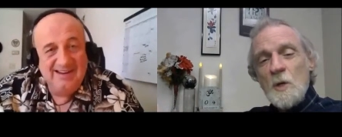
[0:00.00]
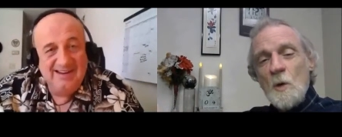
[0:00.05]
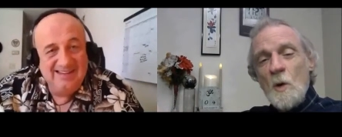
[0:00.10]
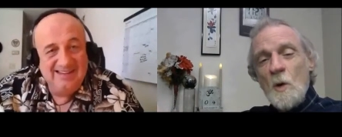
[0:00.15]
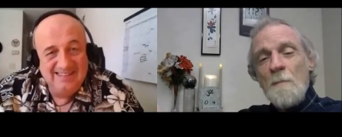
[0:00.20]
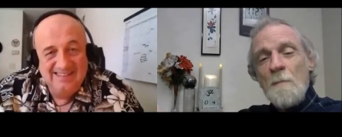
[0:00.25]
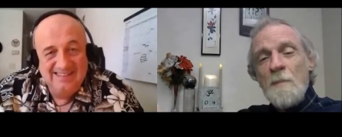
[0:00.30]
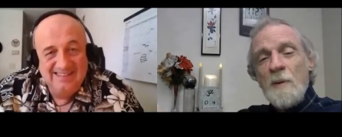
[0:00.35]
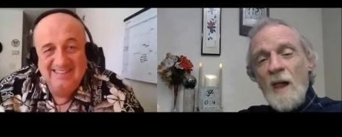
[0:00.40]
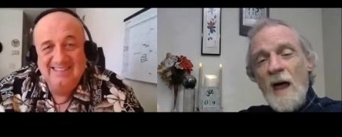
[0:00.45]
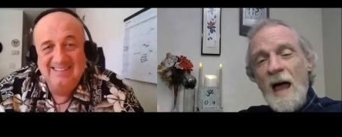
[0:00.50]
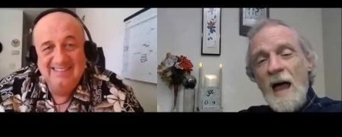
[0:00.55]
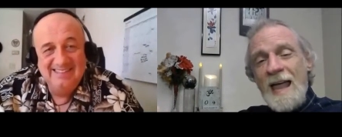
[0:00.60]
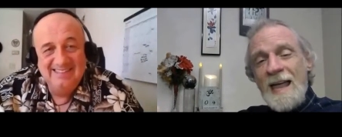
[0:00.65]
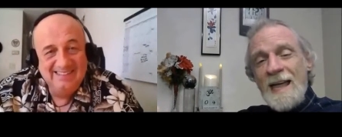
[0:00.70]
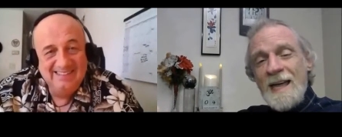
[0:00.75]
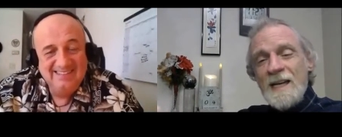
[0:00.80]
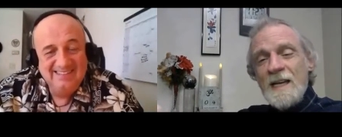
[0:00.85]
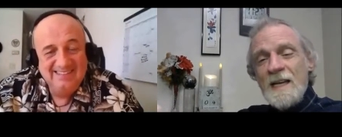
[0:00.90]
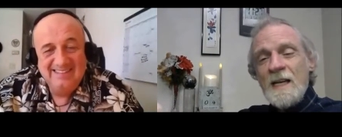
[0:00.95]
Speaker 1: to
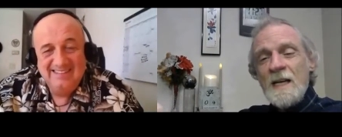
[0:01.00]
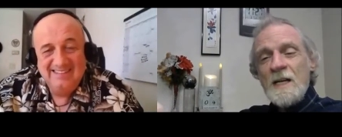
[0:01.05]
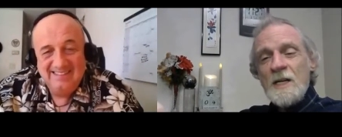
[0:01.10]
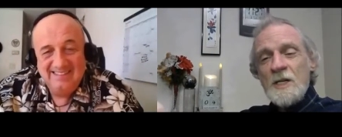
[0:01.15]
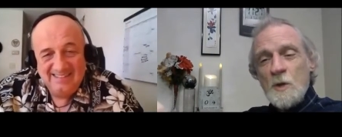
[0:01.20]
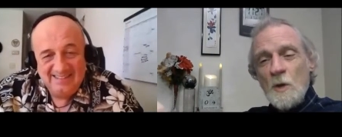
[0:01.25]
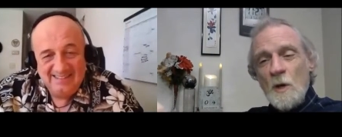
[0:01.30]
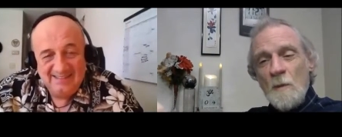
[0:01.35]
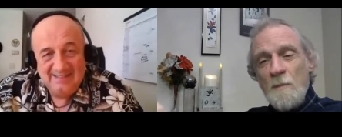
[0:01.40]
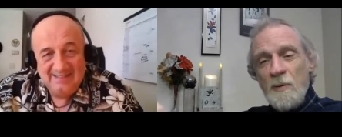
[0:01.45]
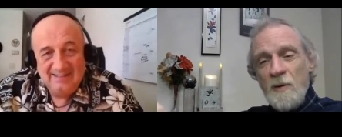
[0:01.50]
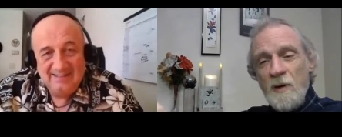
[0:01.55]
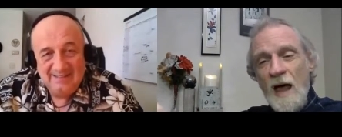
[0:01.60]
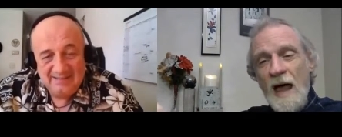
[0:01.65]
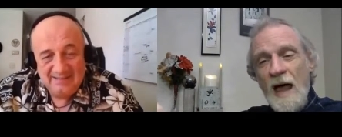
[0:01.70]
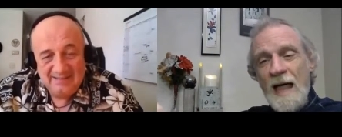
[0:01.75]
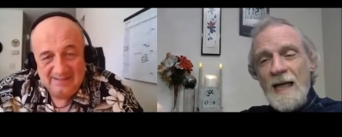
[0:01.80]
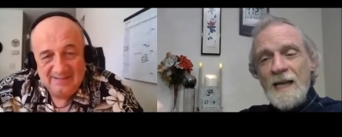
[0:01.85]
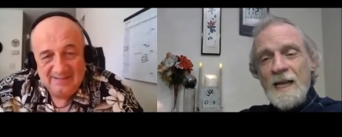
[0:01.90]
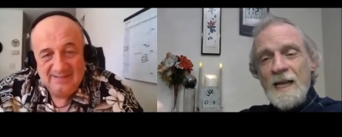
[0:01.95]
apply it to
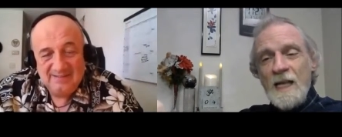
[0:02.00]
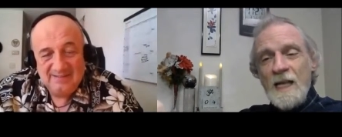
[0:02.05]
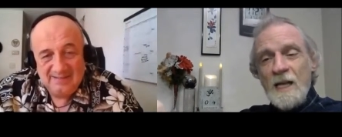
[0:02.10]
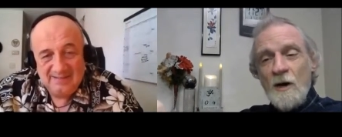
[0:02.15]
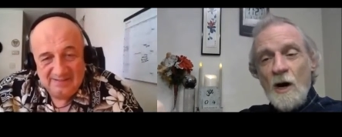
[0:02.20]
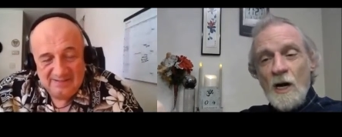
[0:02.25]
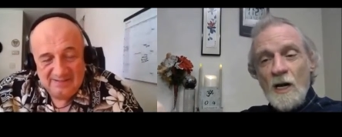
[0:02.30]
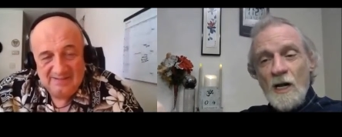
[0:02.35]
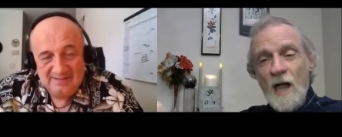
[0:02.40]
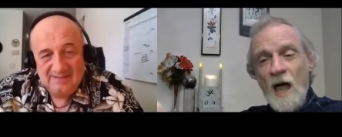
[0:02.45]
apply it in our